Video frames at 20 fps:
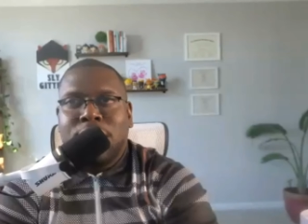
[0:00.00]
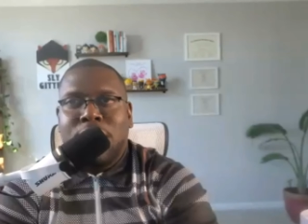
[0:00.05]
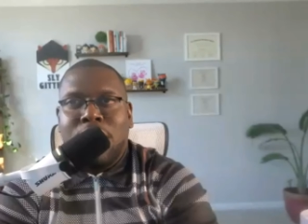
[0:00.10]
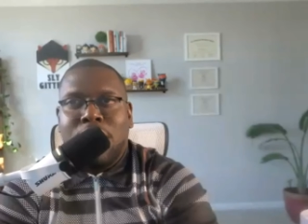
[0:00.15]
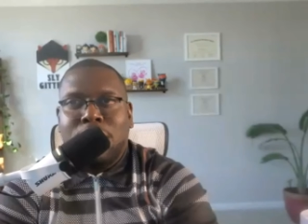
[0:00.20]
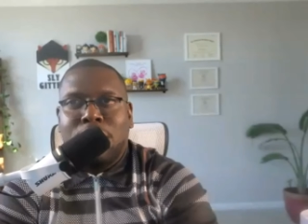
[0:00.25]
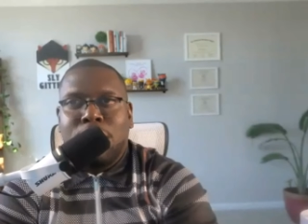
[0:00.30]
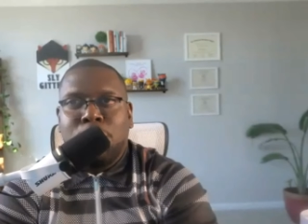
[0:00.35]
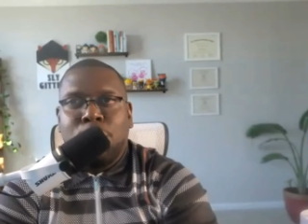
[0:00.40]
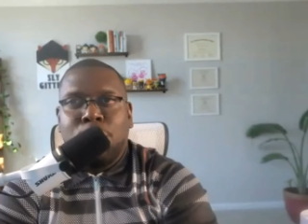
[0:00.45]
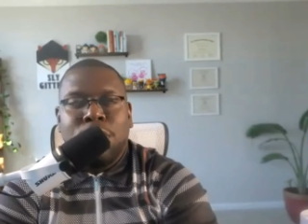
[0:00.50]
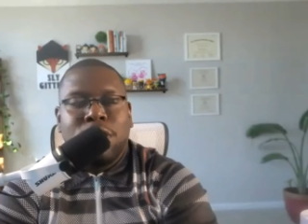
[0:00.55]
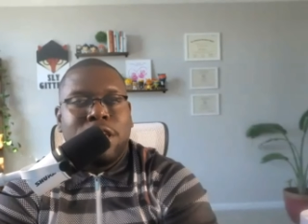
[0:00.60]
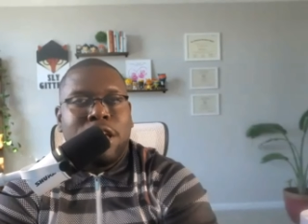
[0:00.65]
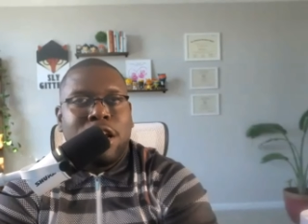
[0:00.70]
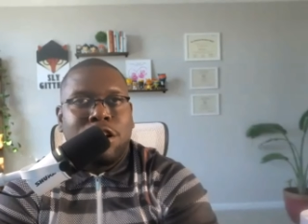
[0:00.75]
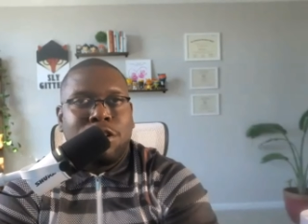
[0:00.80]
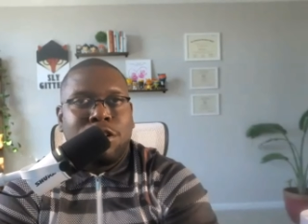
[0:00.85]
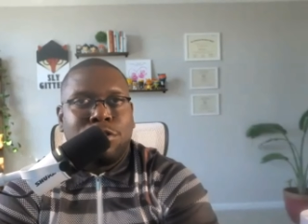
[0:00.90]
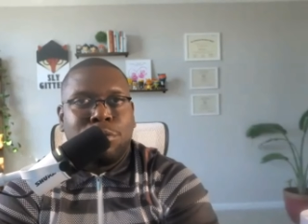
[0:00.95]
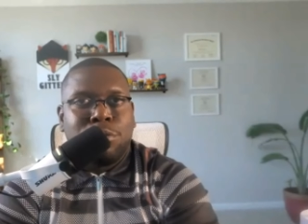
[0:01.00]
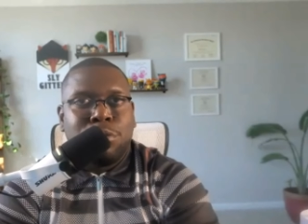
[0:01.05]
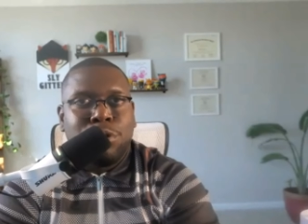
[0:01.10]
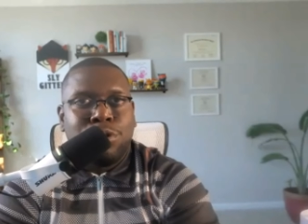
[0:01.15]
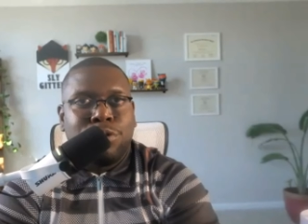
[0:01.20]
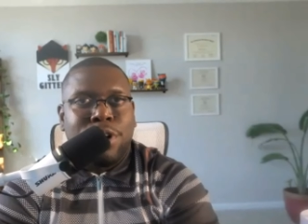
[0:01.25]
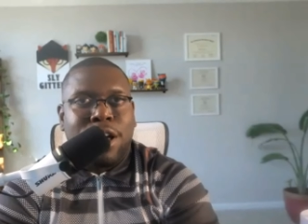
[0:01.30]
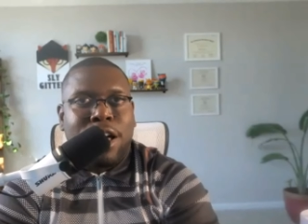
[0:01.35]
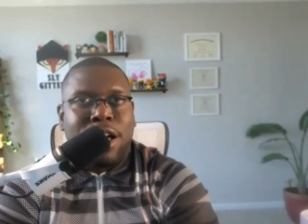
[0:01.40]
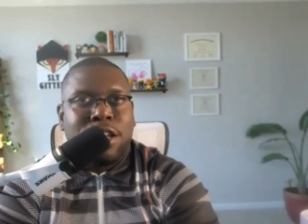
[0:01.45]
I'm one layer removed. I got
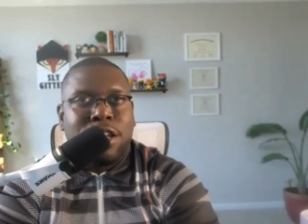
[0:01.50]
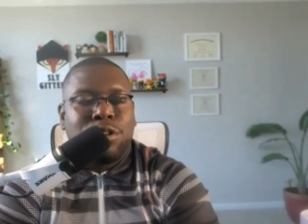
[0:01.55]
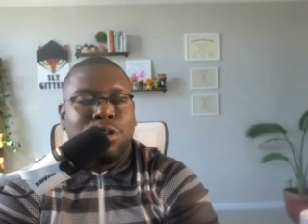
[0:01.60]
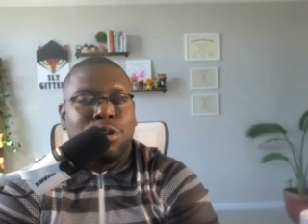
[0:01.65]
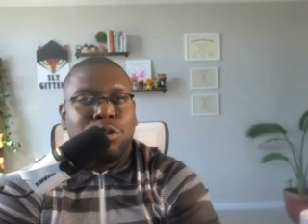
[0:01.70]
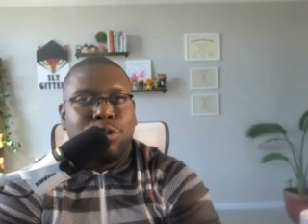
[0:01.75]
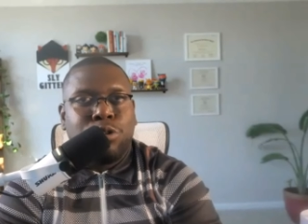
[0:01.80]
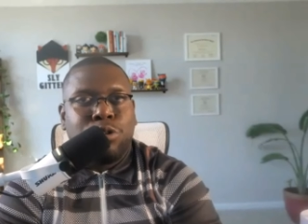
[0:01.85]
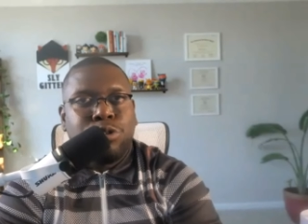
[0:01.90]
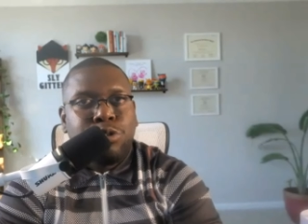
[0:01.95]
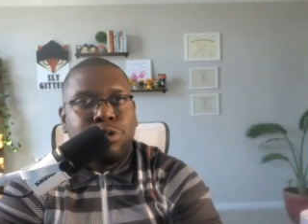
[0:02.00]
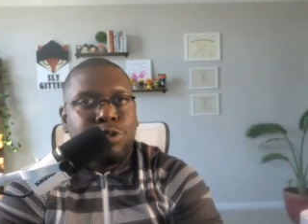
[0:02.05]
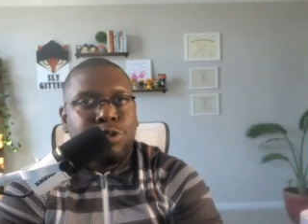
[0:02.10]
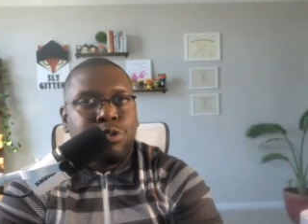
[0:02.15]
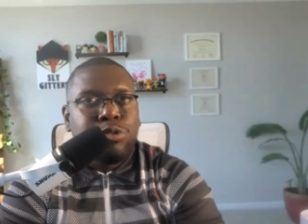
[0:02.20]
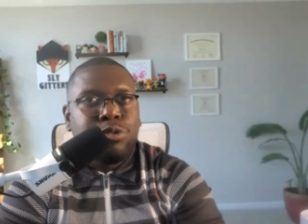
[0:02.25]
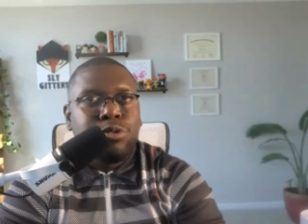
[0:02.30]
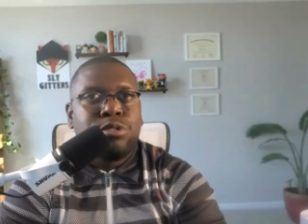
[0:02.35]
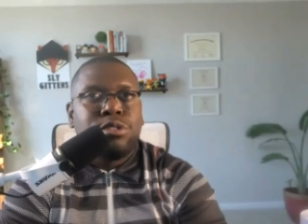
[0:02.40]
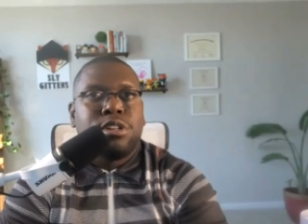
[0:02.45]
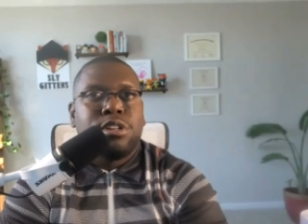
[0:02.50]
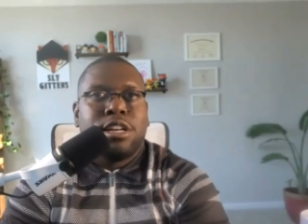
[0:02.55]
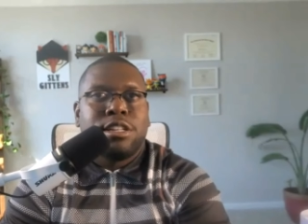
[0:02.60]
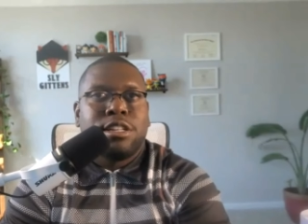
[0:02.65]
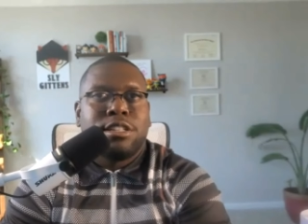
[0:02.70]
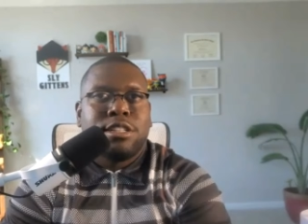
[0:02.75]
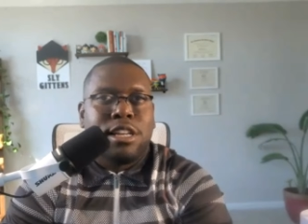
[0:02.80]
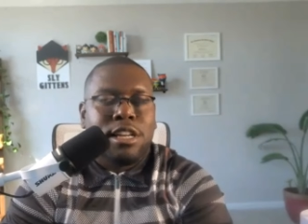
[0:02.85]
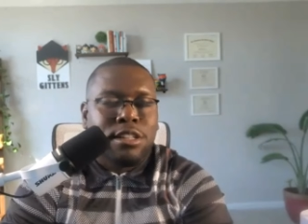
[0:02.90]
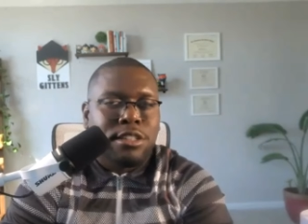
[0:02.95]
to go through a
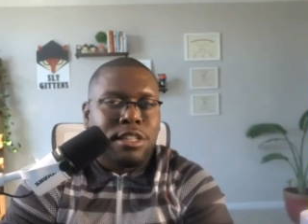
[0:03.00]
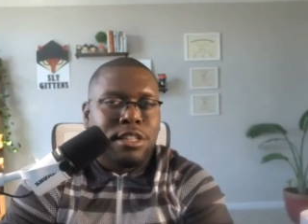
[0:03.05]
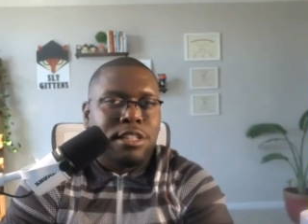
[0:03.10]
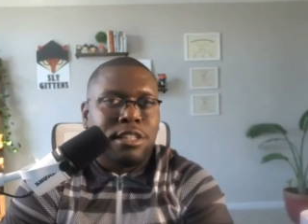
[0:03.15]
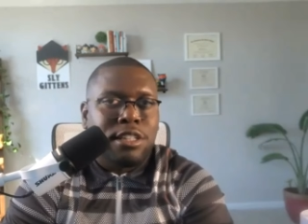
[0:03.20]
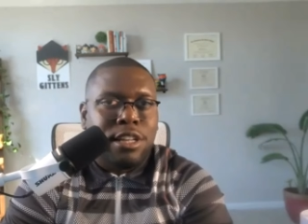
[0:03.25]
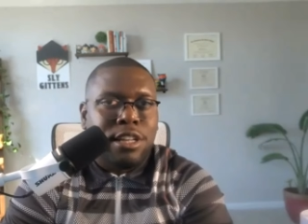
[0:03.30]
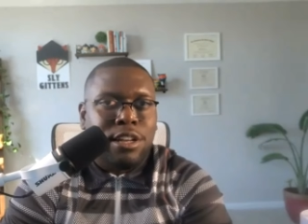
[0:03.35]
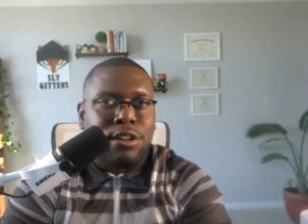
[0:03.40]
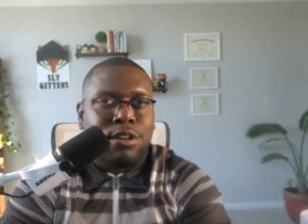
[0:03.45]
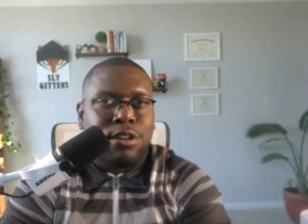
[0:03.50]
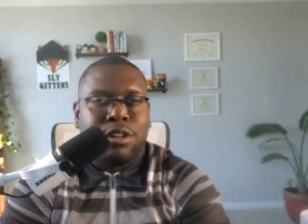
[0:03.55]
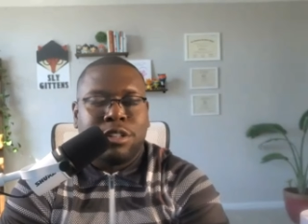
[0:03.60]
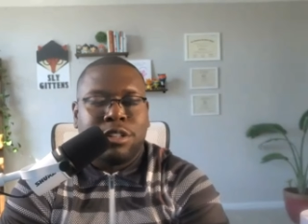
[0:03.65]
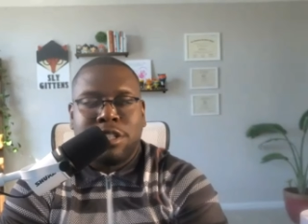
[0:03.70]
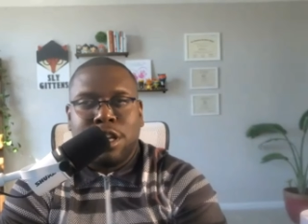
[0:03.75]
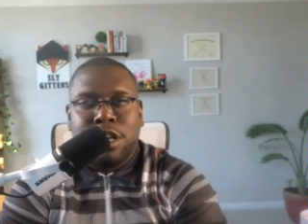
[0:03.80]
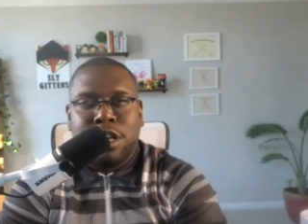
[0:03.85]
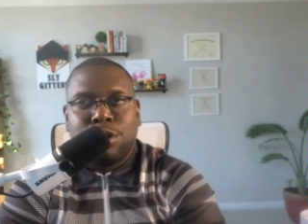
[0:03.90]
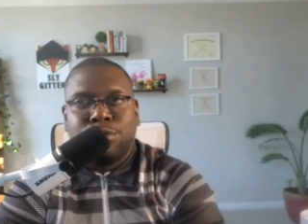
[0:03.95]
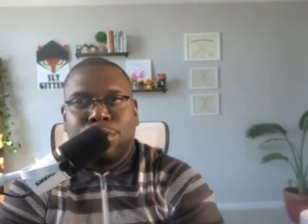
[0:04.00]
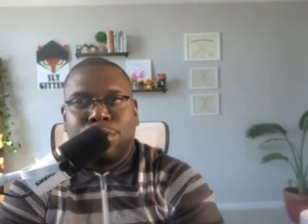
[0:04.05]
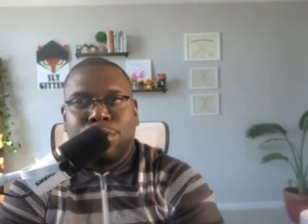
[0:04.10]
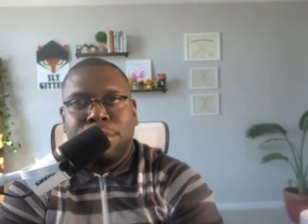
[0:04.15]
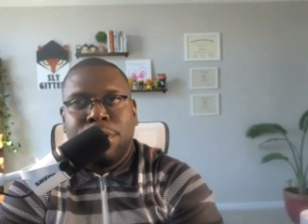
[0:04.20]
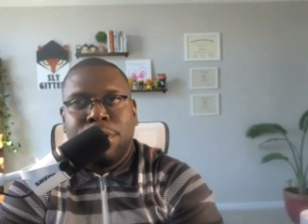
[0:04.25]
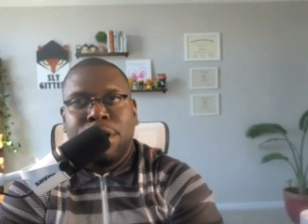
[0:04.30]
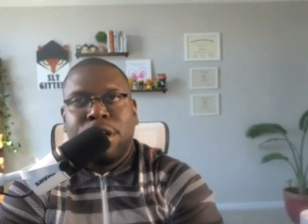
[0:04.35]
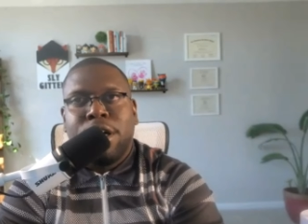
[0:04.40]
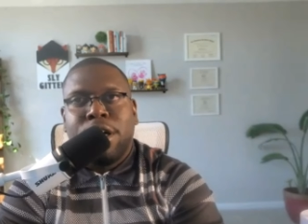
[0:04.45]
sales engineer or a sales rep
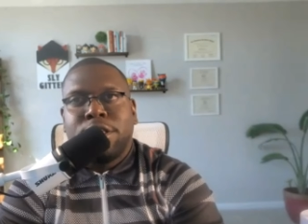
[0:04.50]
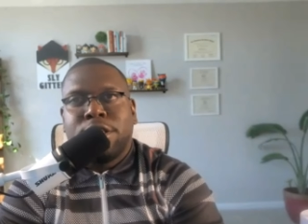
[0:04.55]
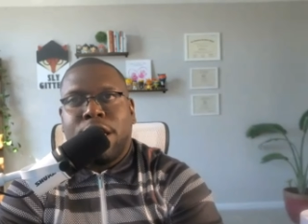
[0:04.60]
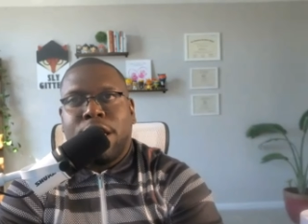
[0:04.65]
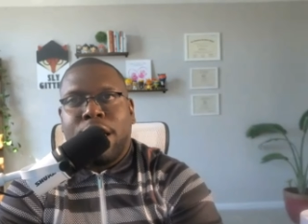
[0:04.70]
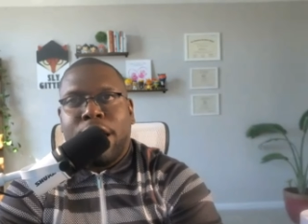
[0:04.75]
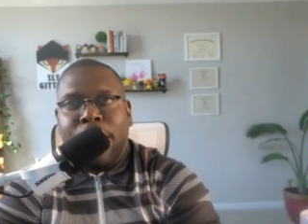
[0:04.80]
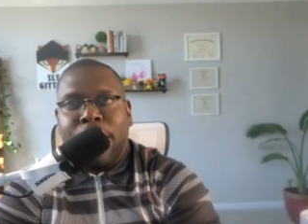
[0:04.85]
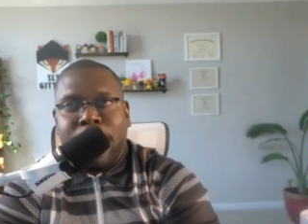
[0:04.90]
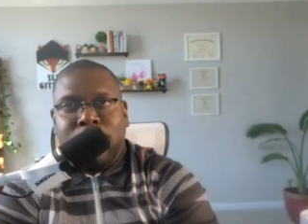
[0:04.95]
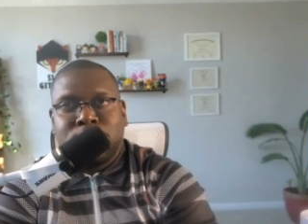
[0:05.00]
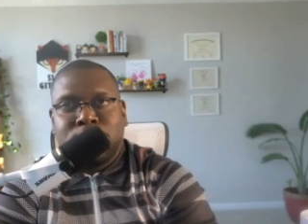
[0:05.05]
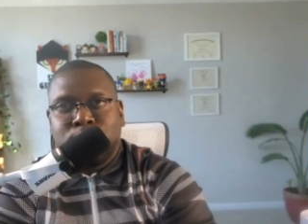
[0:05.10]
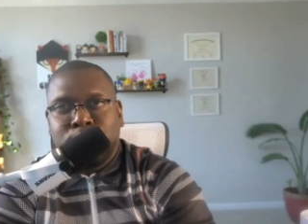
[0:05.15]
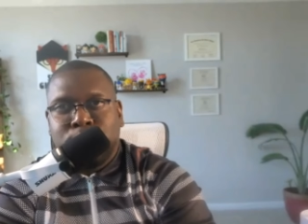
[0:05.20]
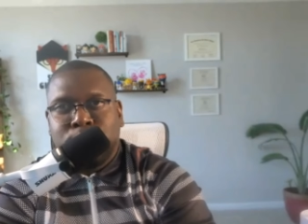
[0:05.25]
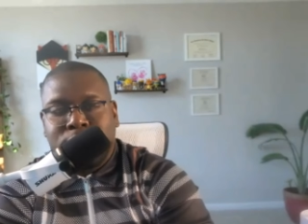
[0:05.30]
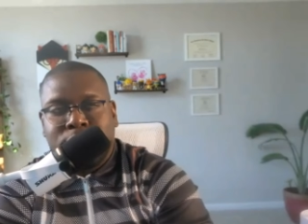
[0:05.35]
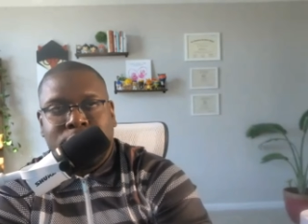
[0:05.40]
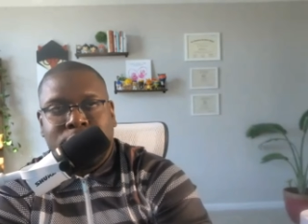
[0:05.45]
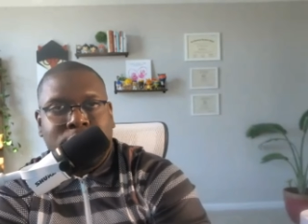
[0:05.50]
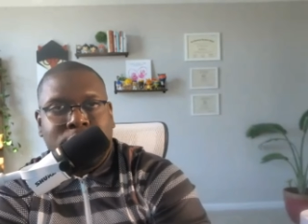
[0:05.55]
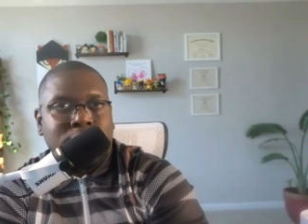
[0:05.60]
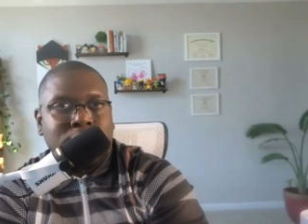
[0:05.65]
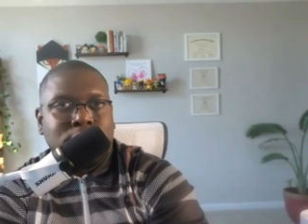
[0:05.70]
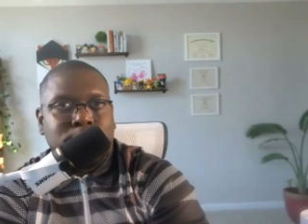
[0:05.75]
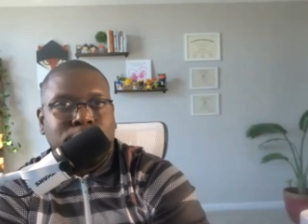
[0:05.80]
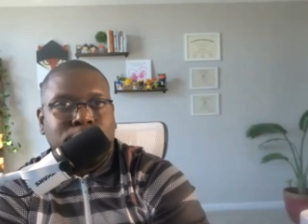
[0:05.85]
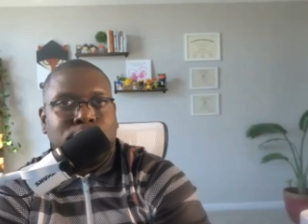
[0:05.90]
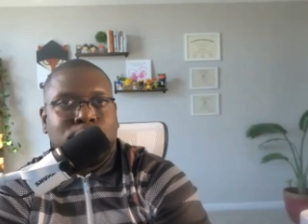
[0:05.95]
to ask what the
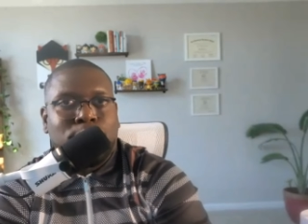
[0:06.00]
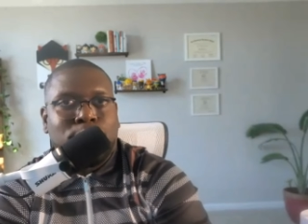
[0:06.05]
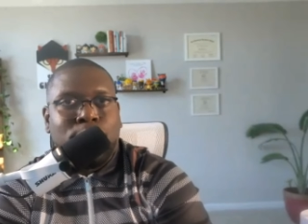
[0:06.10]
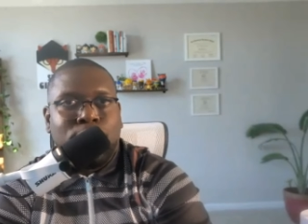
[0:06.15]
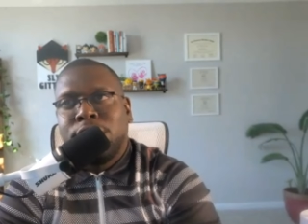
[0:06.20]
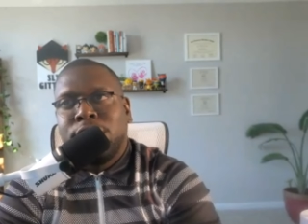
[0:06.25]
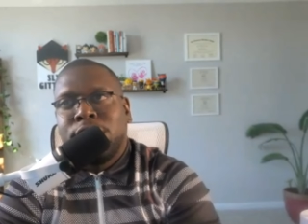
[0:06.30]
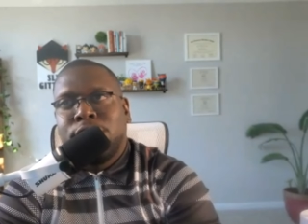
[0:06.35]
customer wants.